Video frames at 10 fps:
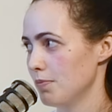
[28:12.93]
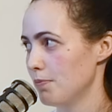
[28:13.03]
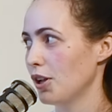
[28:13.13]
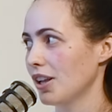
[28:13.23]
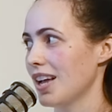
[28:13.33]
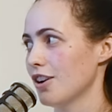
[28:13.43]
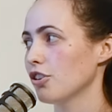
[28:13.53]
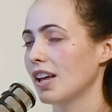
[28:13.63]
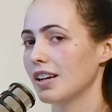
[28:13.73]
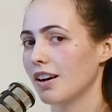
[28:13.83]
Bill
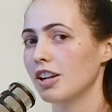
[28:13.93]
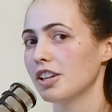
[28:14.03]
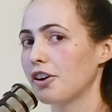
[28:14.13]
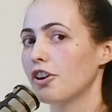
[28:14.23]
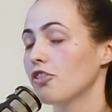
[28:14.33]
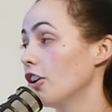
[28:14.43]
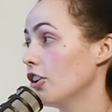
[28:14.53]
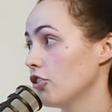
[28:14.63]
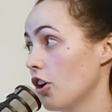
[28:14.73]
Hader like hilarious on his